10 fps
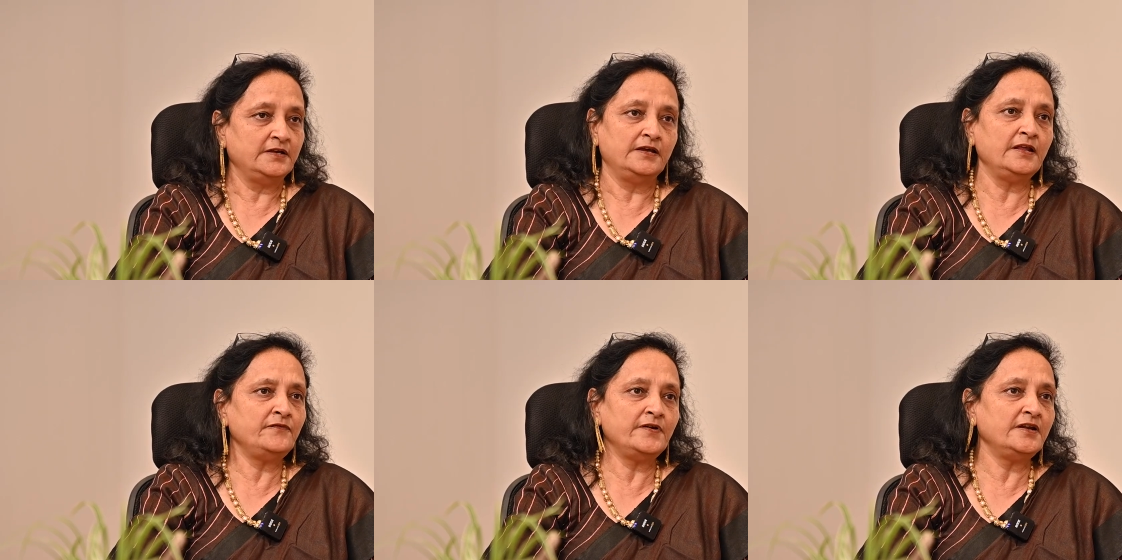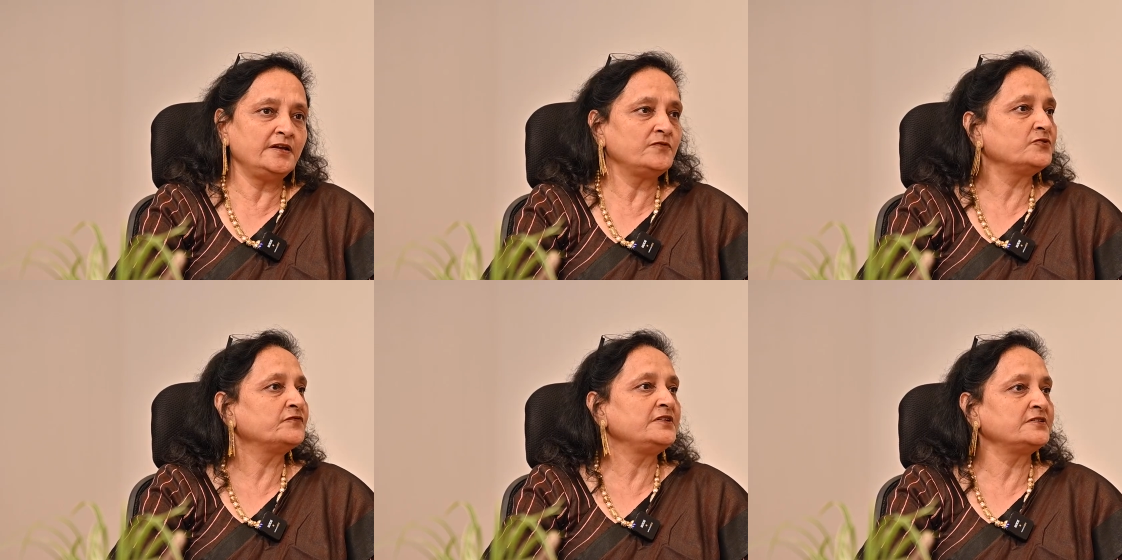and I find that it
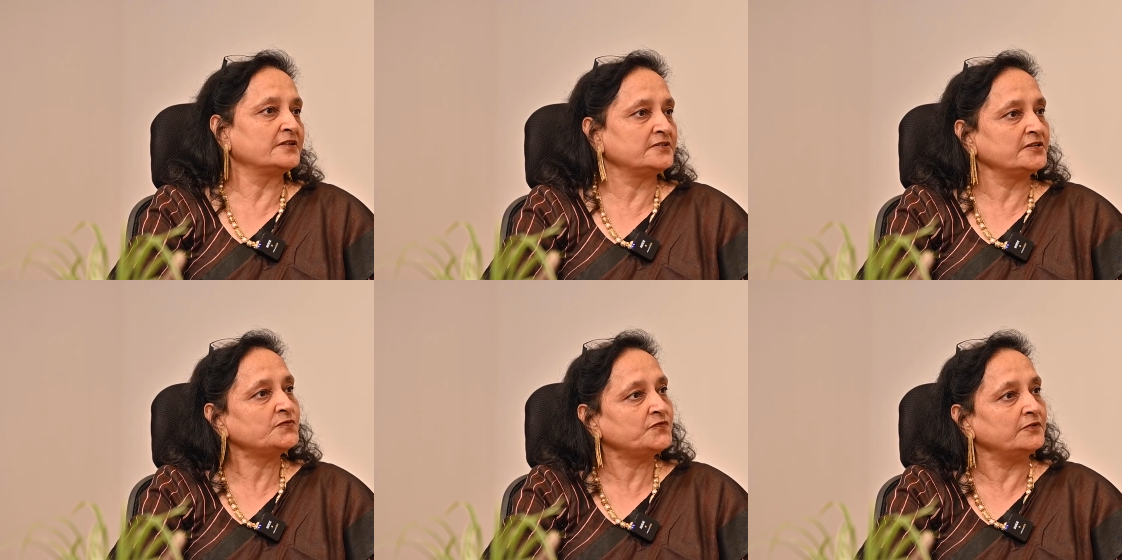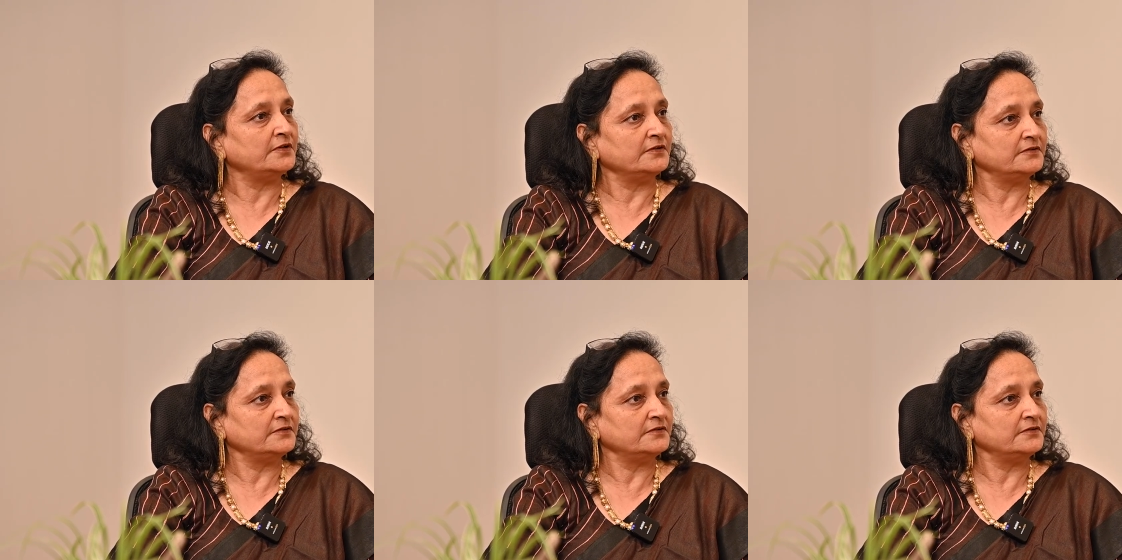was very successful